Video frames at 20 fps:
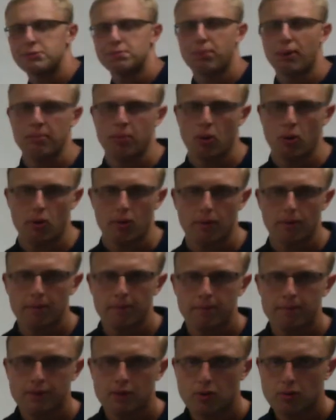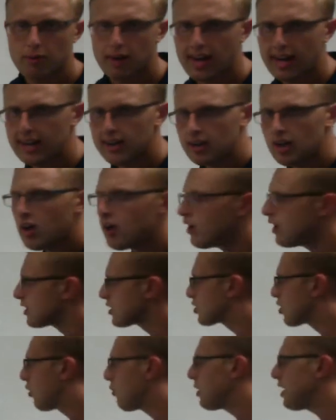per mole, right?
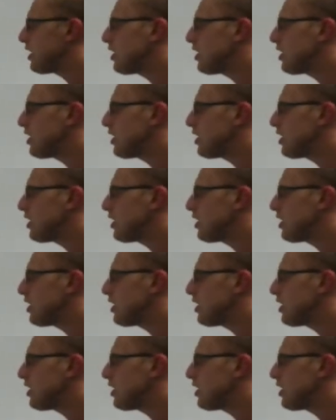So we